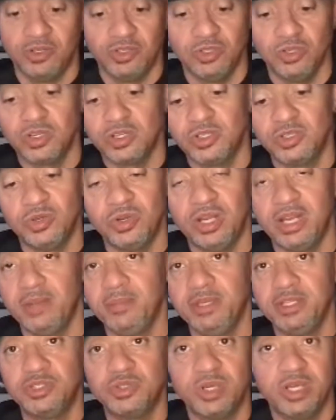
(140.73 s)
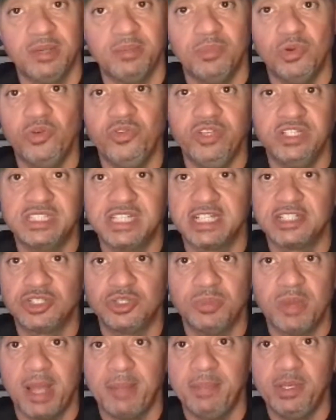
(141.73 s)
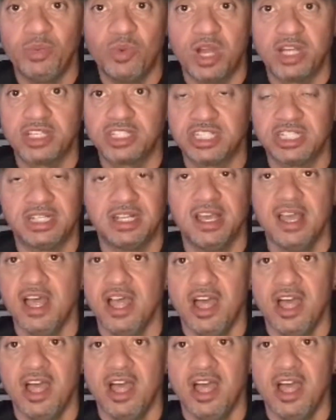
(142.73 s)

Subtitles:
You could do it in between movies that you might be watching